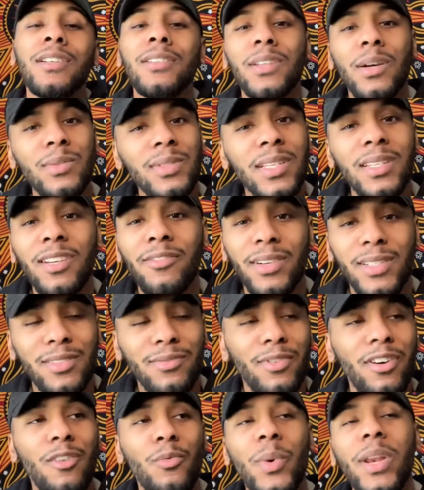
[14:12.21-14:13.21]
don't sit in a
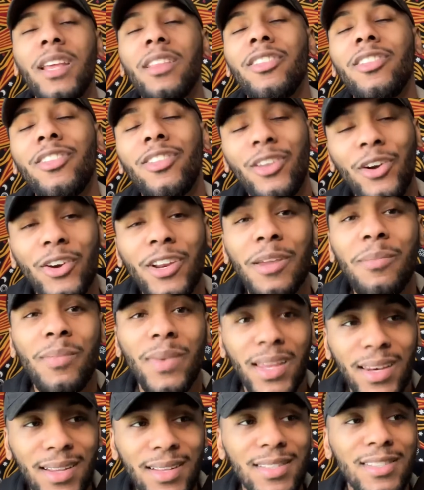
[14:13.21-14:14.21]
restaurant waiting 30
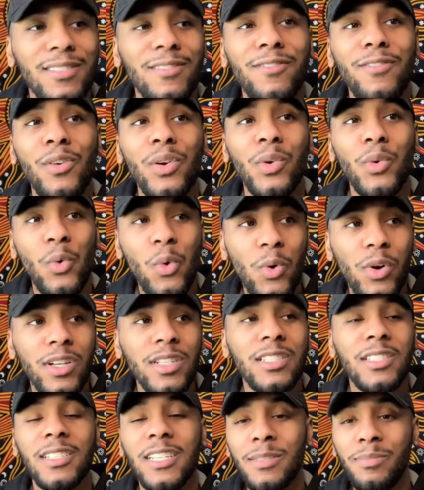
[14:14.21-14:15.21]
minutes for an order
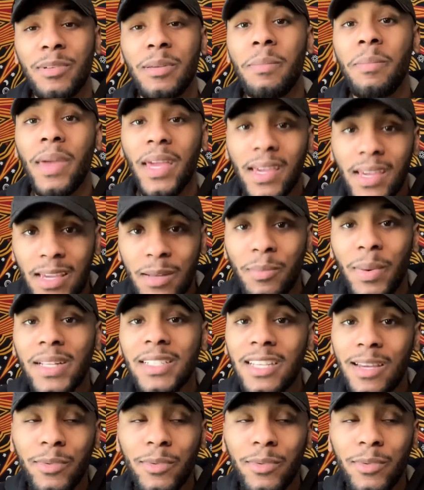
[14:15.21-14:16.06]
to just be made